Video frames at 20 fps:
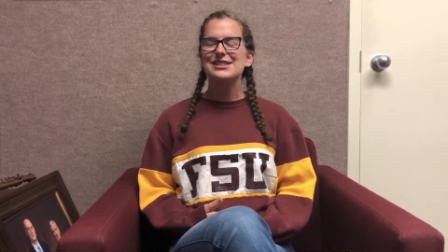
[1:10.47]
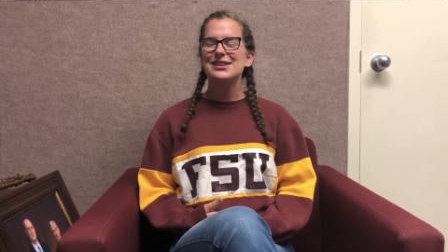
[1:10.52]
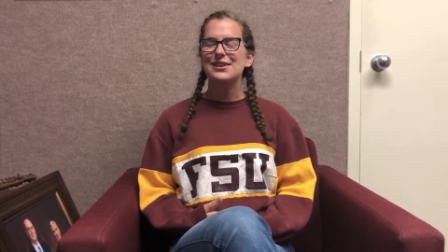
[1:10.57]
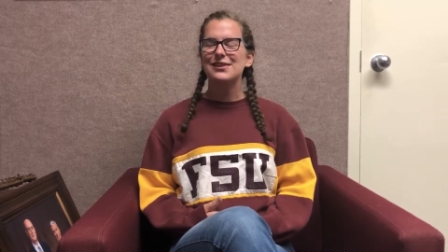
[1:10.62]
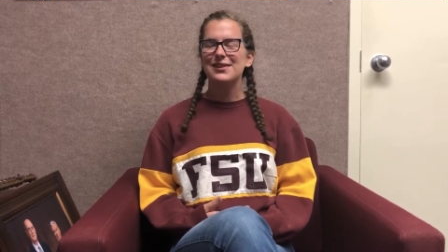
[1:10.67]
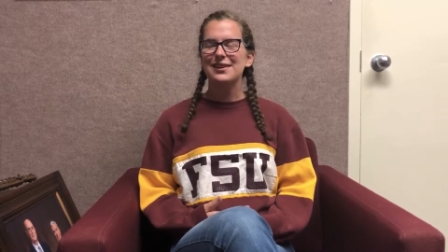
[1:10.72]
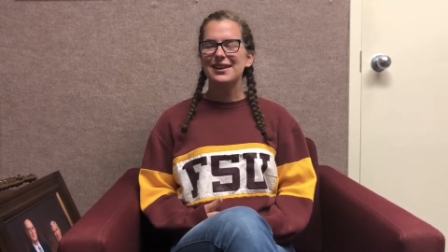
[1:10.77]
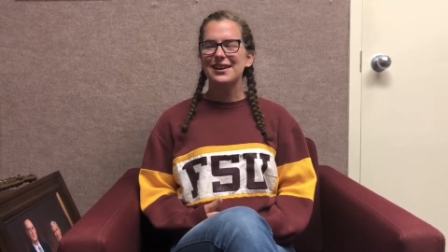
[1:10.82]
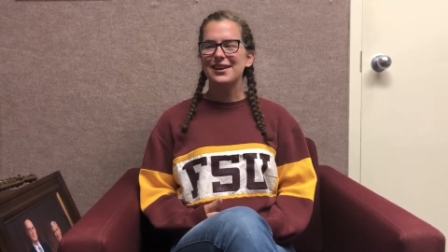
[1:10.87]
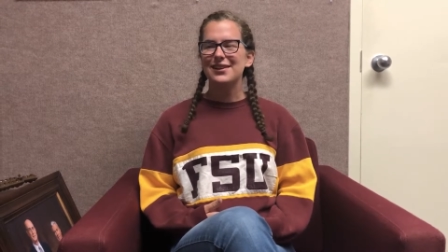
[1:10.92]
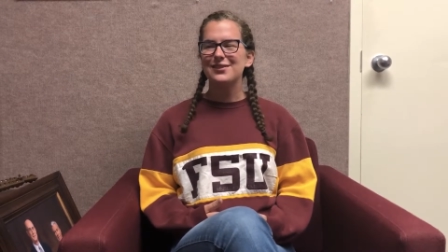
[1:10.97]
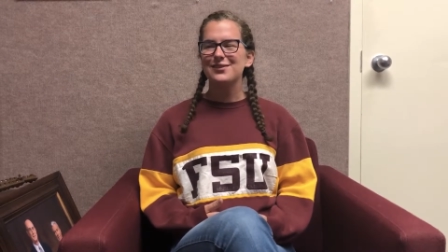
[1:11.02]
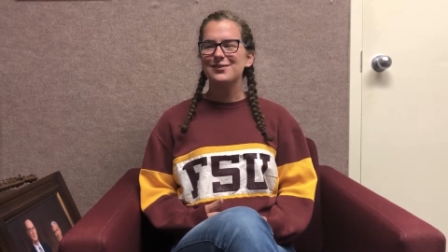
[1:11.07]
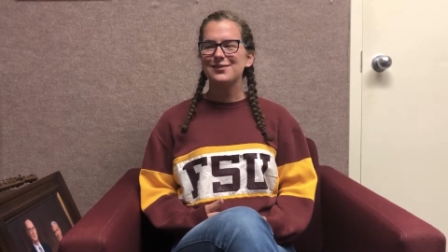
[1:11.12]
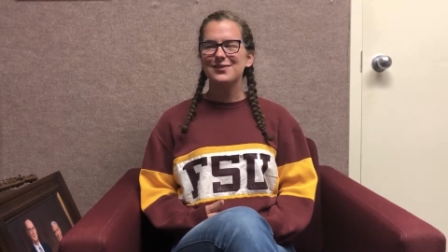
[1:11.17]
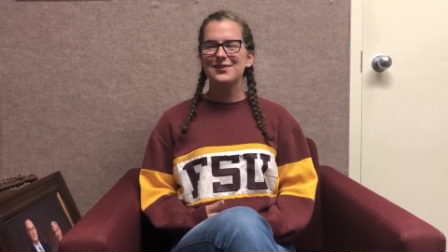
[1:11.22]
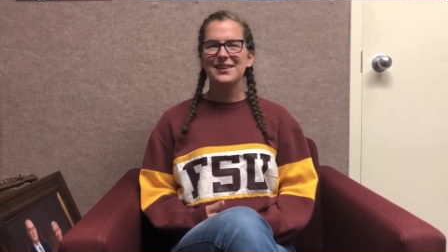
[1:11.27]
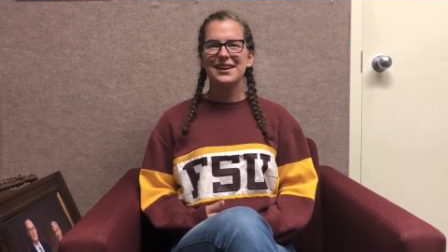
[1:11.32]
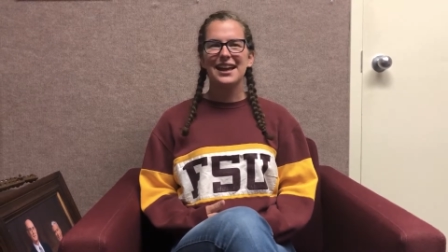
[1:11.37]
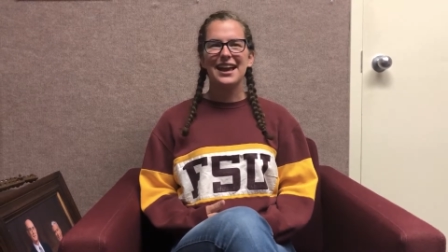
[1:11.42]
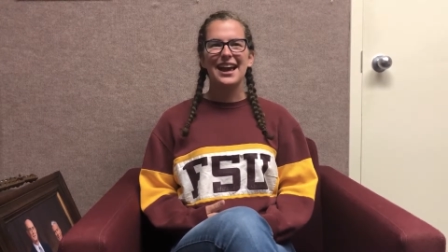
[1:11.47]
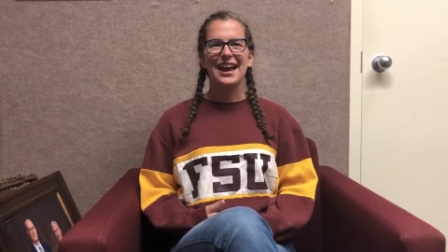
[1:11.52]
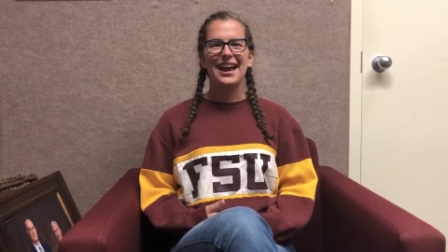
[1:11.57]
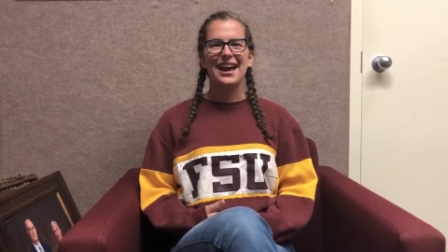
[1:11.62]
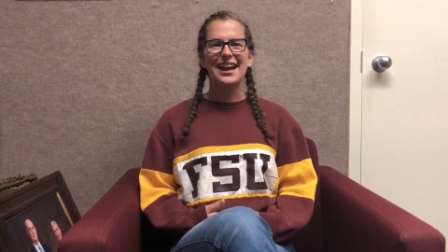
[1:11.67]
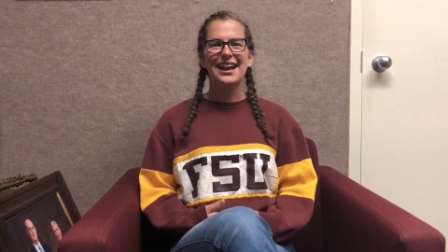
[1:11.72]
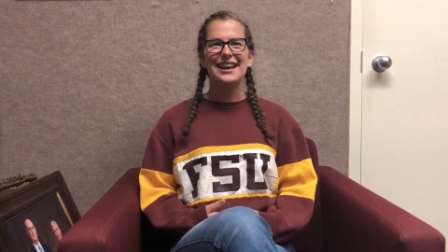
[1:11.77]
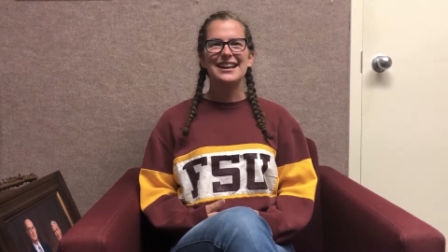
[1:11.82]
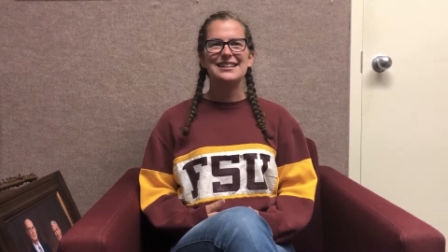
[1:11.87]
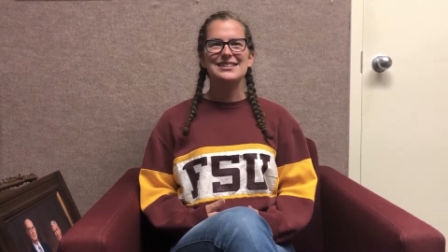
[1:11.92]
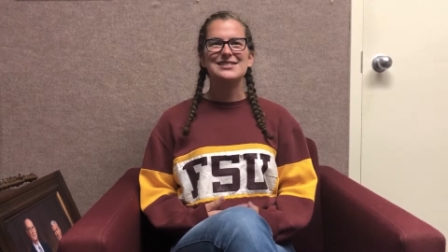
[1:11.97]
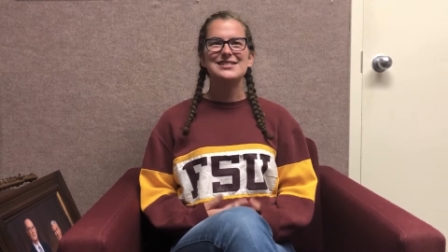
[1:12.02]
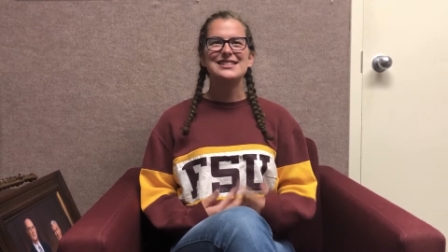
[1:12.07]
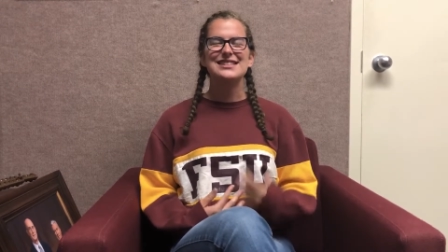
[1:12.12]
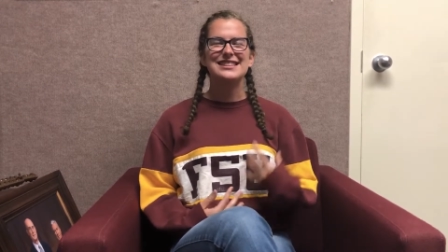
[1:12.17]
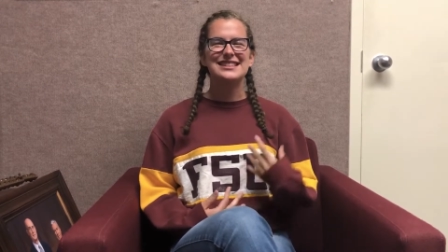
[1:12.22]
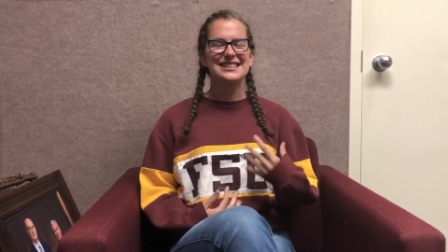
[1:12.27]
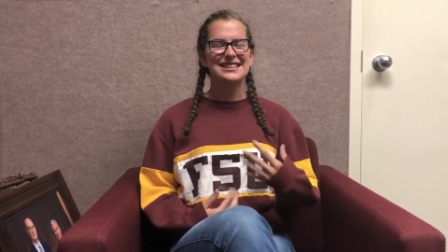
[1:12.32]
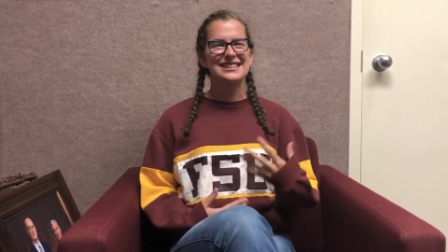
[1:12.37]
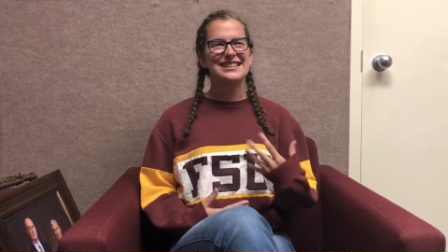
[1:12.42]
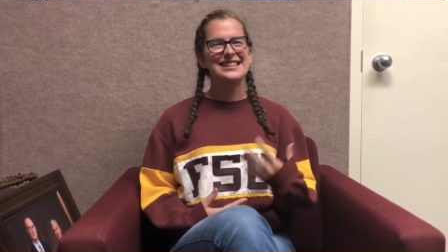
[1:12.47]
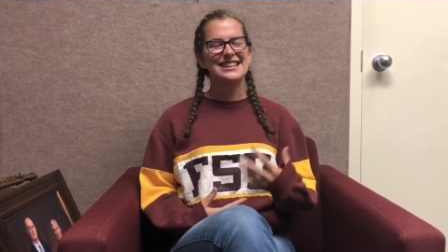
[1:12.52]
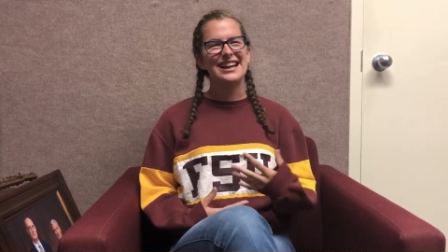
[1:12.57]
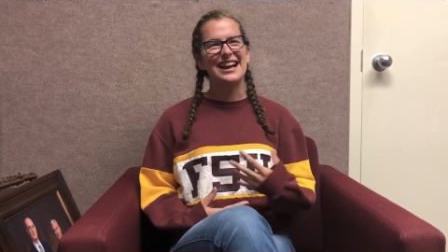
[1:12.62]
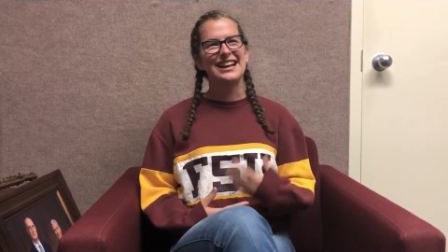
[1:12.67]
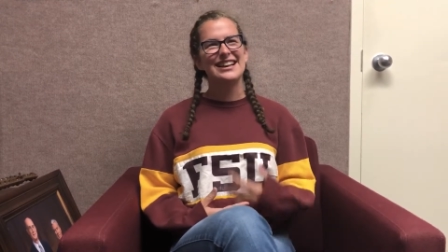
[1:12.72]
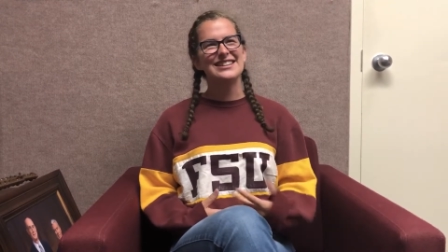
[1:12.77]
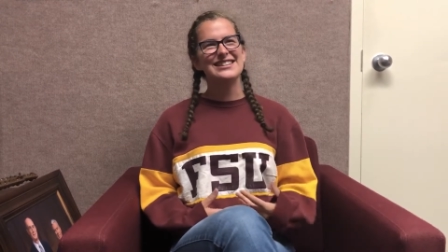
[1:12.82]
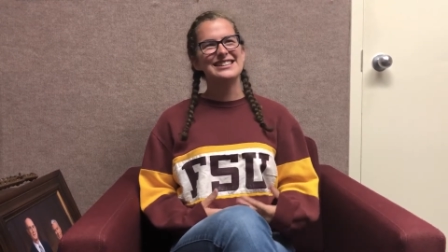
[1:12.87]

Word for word: So I went in and kind